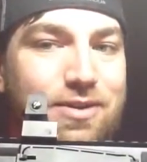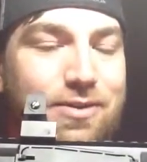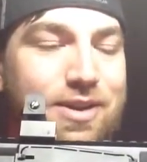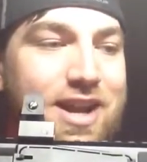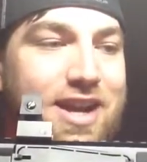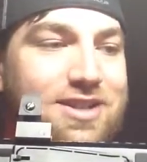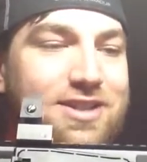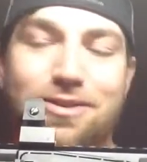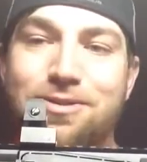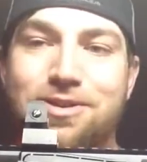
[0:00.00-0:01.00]
One day
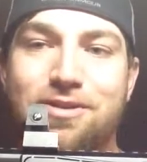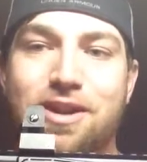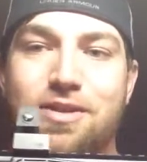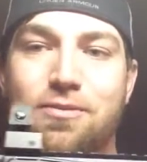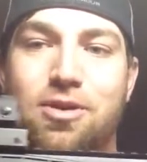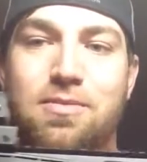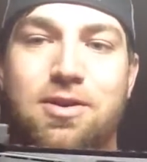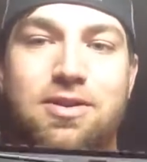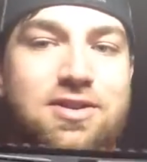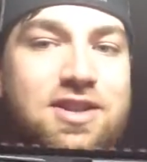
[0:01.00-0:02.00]
just cruising around in
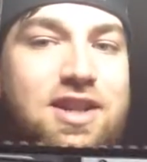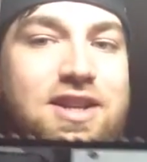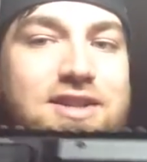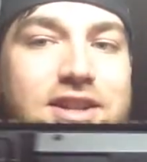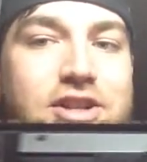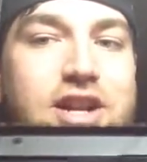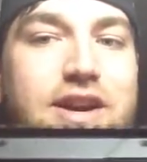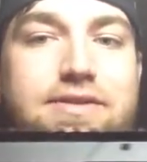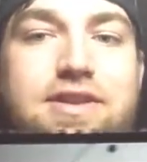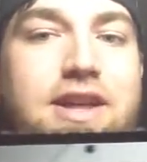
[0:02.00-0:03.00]
Walmart and seeing this on the shelves,